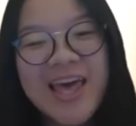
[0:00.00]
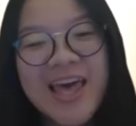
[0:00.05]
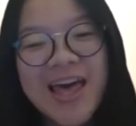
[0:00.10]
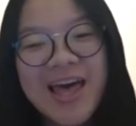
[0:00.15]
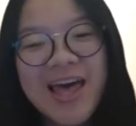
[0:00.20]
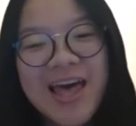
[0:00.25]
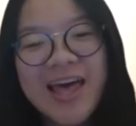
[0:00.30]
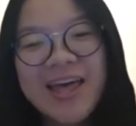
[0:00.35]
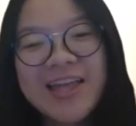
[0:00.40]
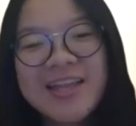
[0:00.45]

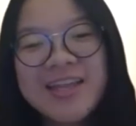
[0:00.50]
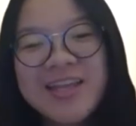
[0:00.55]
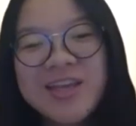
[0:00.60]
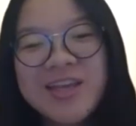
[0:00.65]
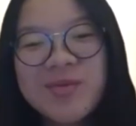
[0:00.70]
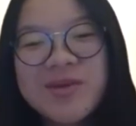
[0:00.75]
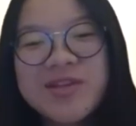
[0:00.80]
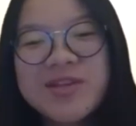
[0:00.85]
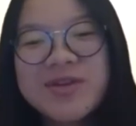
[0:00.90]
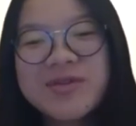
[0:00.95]
And
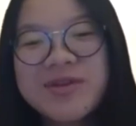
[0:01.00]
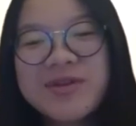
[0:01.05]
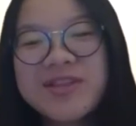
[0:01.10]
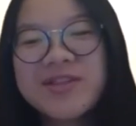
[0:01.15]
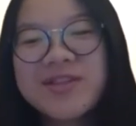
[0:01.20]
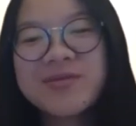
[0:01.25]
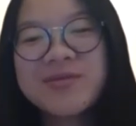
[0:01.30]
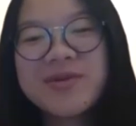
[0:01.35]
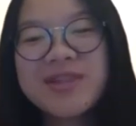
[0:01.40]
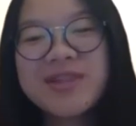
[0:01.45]
human
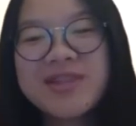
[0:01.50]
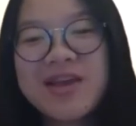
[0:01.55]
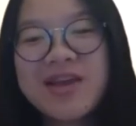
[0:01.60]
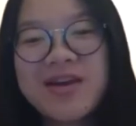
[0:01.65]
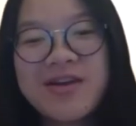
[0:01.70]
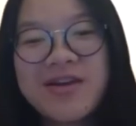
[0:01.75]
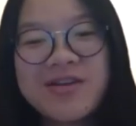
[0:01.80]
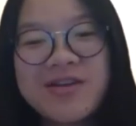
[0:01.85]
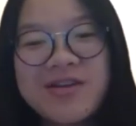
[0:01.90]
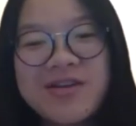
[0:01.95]
created with
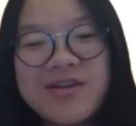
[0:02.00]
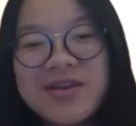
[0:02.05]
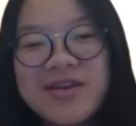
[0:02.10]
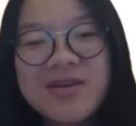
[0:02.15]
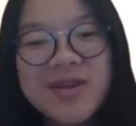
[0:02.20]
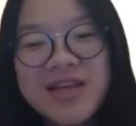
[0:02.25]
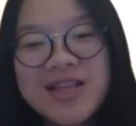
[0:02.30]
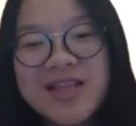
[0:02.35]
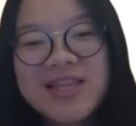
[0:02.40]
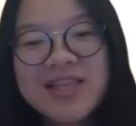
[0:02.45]
their
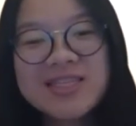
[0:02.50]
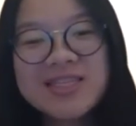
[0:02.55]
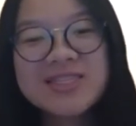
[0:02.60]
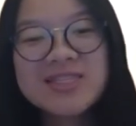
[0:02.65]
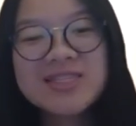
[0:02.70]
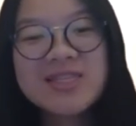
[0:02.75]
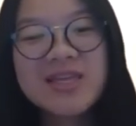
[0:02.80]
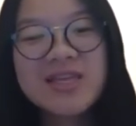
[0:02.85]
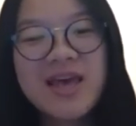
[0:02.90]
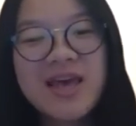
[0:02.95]

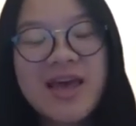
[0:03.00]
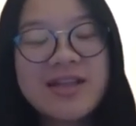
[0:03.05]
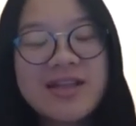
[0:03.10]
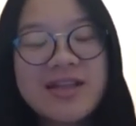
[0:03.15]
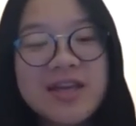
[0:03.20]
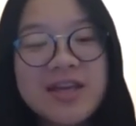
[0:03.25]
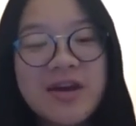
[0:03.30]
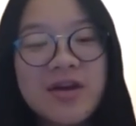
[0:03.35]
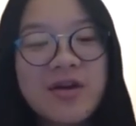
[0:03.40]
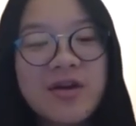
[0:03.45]
uniqueness and
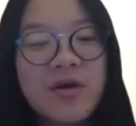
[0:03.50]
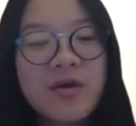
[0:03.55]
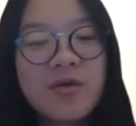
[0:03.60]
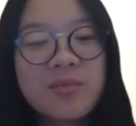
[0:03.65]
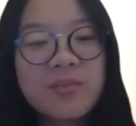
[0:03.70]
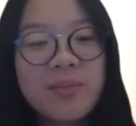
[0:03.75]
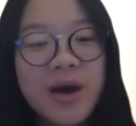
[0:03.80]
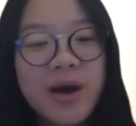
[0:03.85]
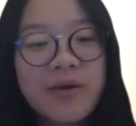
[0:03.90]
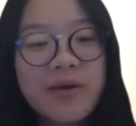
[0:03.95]
their
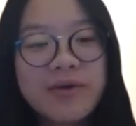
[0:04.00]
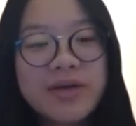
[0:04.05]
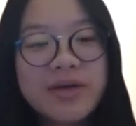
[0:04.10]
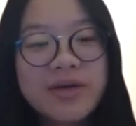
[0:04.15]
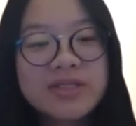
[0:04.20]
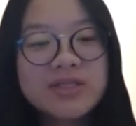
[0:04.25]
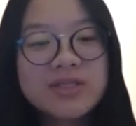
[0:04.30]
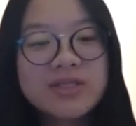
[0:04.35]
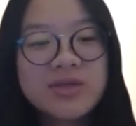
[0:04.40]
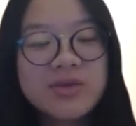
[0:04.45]
own power
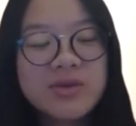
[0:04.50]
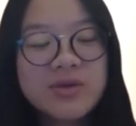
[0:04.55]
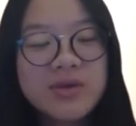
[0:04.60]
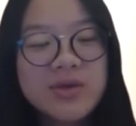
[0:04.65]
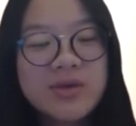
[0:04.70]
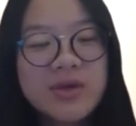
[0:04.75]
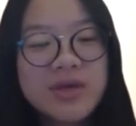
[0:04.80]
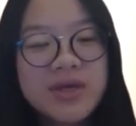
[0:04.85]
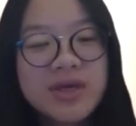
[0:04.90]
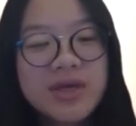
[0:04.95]
to
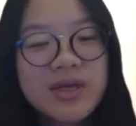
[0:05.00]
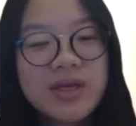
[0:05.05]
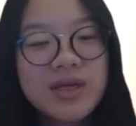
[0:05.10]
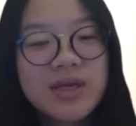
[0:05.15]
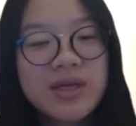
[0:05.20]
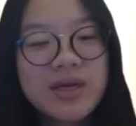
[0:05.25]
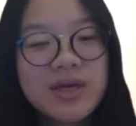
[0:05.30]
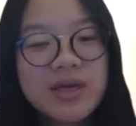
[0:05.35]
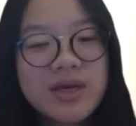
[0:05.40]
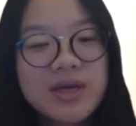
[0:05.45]

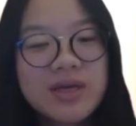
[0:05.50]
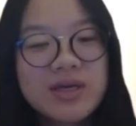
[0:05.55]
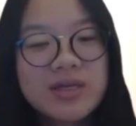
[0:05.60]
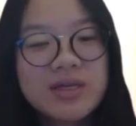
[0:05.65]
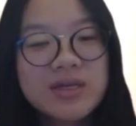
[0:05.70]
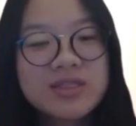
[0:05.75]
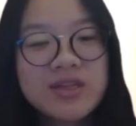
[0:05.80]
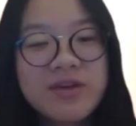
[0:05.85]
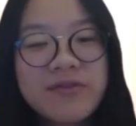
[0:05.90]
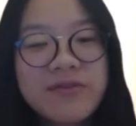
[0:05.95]

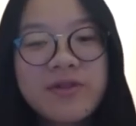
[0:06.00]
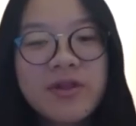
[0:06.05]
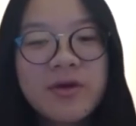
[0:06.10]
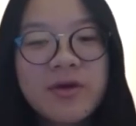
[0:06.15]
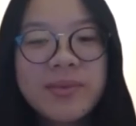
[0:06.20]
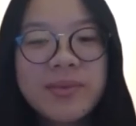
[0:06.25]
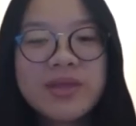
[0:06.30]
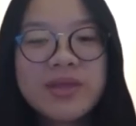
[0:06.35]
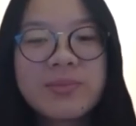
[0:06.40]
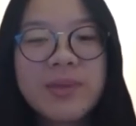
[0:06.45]

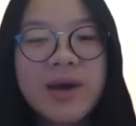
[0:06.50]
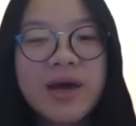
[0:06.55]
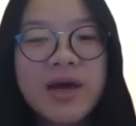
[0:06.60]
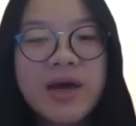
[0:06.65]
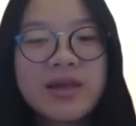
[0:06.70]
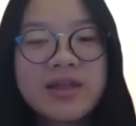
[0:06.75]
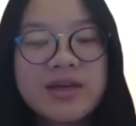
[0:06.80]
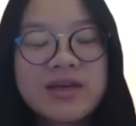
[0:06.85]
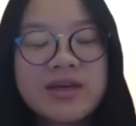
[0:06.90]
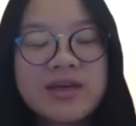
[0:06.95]
develop it
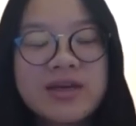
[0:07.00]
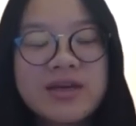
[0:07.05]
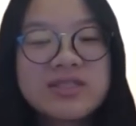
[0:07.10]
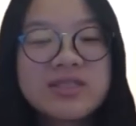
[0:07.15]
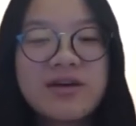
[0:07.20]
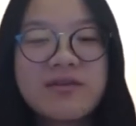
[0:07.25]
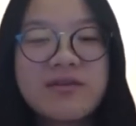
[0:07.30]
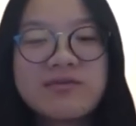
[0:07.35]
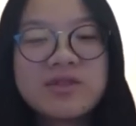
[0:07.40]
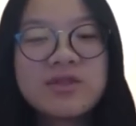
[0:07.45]
by
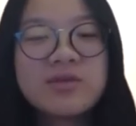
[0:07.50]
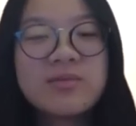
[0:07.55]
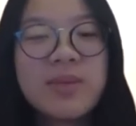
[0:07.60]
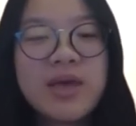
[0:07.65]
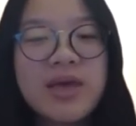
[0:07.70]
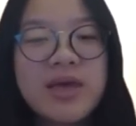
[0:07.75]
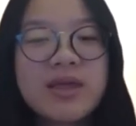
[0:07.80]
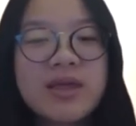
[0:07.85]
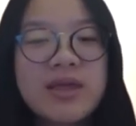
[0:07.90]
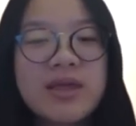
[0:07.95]
themselves to
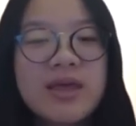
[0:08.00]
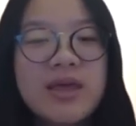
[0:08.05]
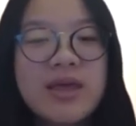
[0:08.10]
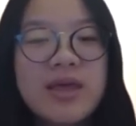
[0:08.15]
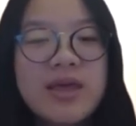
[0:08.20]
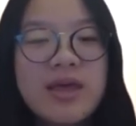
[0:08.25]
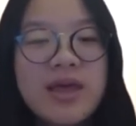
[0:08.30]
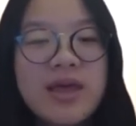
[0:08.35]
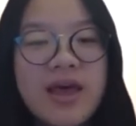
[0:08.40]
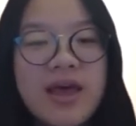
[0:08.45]
make
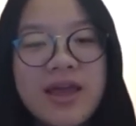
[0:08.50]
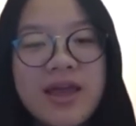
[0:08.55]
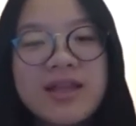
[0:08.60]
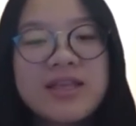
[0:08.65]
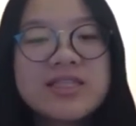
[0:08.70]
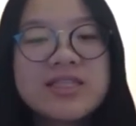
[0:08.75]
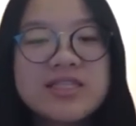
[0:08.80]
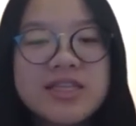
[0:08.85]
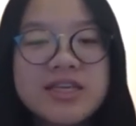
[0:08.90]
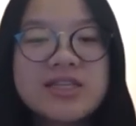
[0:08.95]

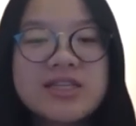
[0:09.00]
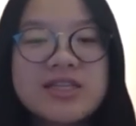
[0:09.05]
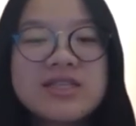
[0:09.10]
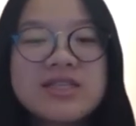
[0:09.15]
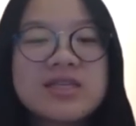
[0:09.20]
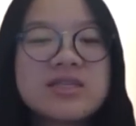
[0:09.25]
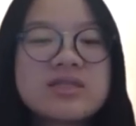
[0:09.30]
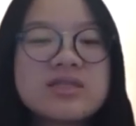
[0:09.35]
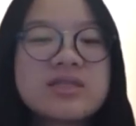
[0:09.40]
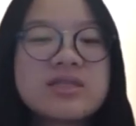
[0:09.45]
any
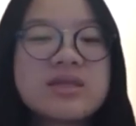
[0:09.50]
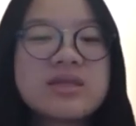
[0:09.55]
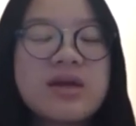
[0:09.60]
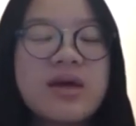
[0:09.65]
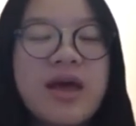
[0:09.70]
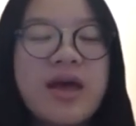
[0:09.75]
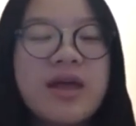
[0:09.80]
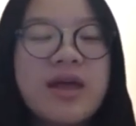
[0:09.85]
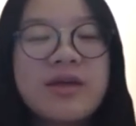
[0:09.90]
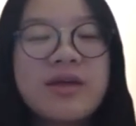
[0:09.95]
changes,
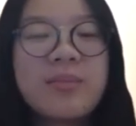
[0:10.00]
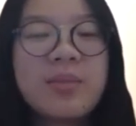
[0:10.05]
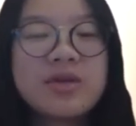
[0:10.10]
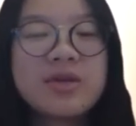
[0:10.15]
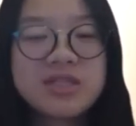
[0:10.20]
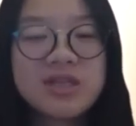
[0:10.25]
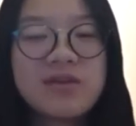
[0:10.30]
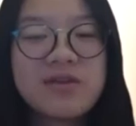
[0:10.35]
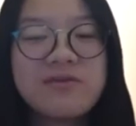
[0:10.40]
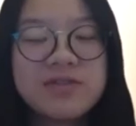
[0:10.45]
any
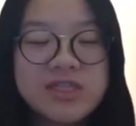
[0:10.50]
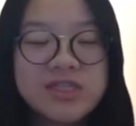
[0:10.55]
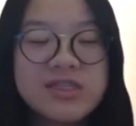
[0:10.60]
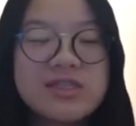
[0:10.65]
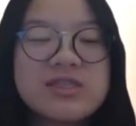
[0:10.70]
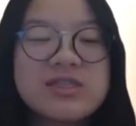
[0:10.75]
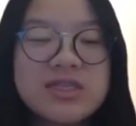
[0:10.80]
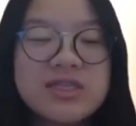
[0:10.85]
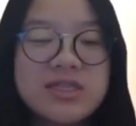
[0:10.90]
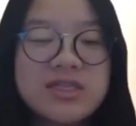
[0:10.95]
positive
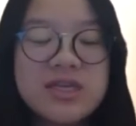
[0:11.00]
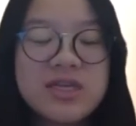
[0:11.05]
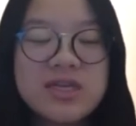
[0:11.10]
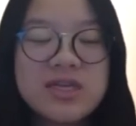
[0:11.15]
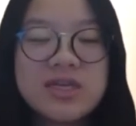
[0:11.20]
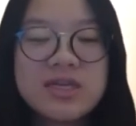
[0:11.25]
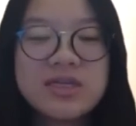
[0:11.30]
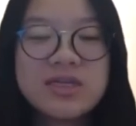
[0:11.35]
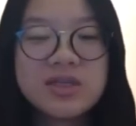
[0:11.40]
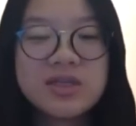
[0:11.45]
changes in
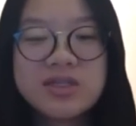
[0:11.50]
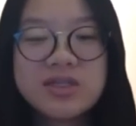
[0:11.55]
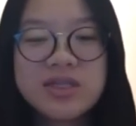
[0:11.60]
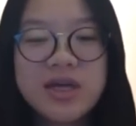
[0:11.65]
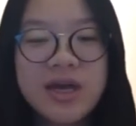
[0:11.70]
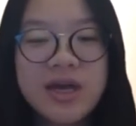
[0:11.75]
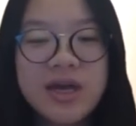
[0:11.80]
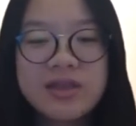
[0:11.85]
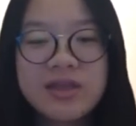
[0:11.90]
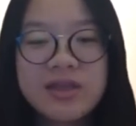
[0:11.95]
the
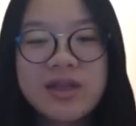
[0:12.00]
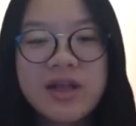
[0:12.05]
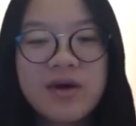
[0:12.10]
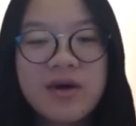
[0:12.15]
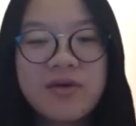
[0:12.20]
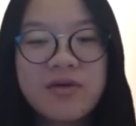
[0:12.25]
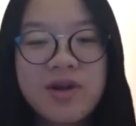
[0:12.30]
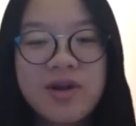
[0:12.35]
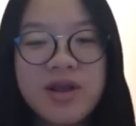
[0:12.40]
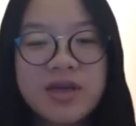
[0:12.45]
society
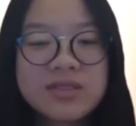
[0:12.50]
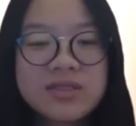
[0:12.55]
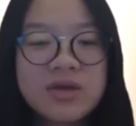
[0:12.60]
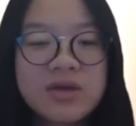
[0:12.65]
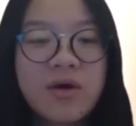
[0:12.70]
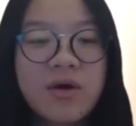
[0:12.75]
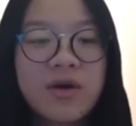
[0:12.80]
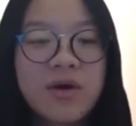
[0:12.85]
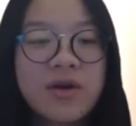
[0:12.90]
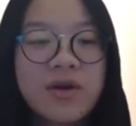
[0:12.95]
nowadays
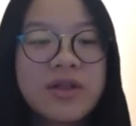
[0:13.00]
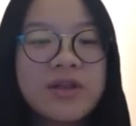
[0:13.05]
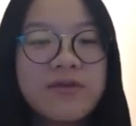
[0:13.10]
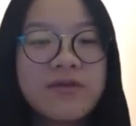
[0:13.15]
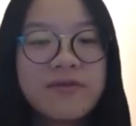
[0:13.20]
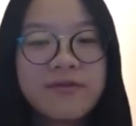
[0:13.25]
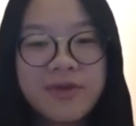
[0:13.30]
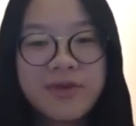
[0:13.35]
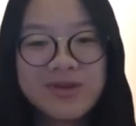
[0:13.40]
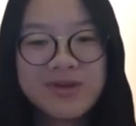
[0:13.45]
or in the
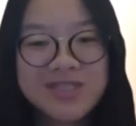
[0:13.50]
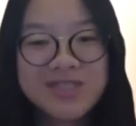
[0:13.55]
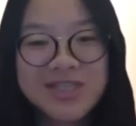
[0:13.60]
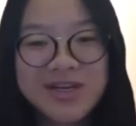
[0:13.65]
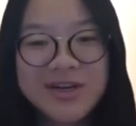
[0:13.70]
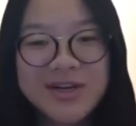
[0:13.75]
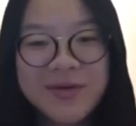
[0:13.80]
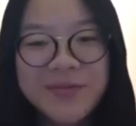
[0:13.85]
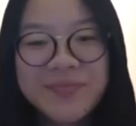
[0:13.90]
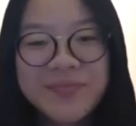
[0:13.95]

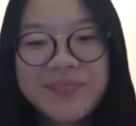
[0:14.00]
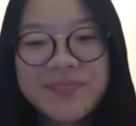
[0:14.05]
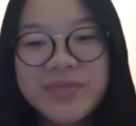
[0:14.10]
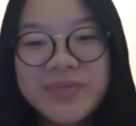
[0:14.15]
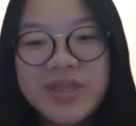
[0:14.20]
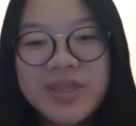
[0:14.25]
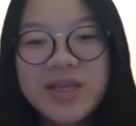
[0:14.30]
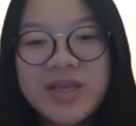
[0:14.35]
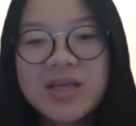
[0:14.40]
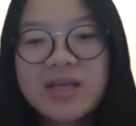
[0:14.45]
future.
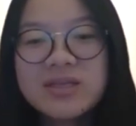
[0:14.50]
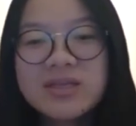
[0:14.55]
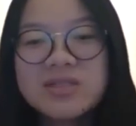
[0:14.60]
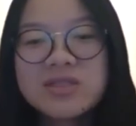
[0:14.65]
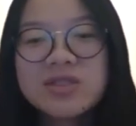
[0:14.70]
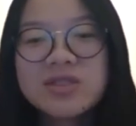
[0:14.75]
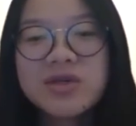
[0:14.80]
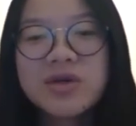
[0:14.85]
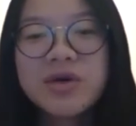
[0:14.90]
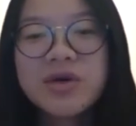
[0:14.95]

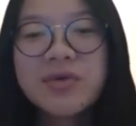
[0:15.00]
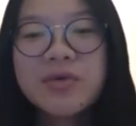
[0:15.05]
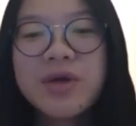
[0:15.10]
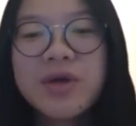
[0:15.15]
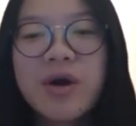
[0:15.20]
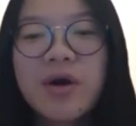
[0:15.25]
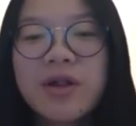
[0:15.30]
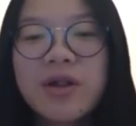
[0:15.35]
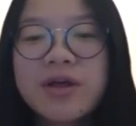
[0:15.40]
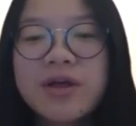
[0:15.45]
So we
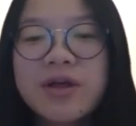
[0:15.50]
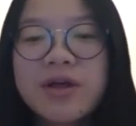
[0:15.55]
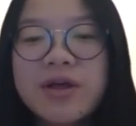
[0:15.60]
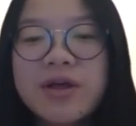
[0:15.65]
all